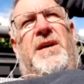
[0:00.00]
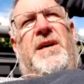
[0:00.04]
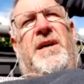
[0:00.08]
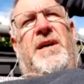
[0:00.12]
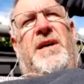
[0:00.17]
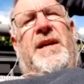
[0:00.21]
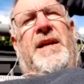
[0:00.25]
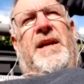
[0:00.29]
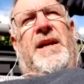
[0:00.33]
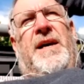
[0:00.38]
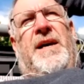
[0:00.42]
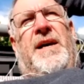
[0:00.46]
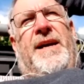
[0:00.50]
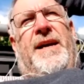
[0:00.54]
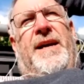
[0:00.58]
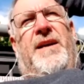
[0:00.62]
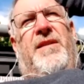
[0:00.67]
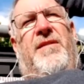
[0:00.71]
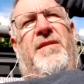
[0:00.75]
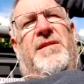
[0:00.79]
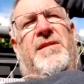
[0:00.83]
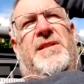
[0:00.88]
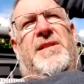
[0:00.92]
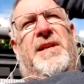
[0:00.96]
I like
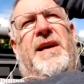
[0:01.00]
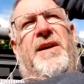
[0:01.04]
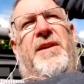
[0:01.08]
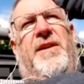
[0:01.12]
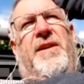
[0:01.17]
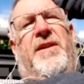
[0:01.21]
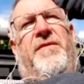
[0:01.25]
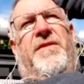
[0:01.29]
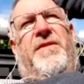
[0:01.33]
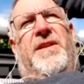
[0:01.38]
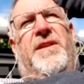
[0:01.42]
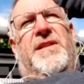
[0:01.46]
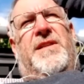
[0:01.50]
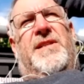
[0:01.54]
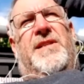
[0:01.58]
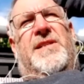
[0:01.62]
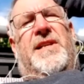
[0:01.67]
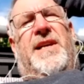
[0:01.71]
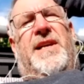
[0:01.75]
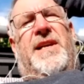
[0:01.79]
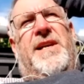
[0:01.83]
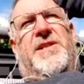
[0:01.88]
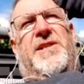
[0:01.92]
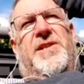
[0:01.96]
the sound of the
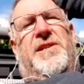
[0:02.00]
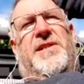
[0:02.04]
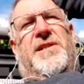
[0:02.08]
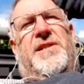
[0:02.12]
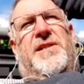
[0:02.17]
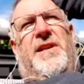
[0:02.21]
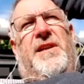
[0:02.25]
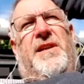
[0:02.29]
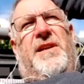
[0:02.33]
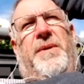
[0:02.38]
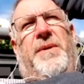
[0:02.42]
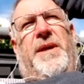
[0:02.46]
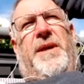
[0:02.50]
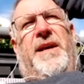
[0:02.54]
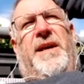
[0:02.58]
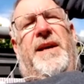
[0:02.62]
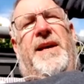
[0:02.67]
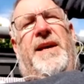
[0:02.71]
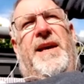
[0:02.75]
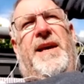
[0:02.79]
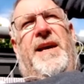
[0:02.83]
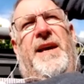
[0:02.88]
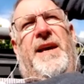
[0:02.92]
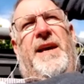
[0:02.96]
discussions that are being
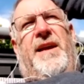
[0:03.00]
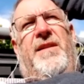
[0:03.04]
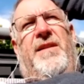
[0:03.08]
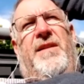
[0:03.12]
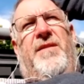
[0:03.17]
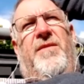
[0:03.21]
had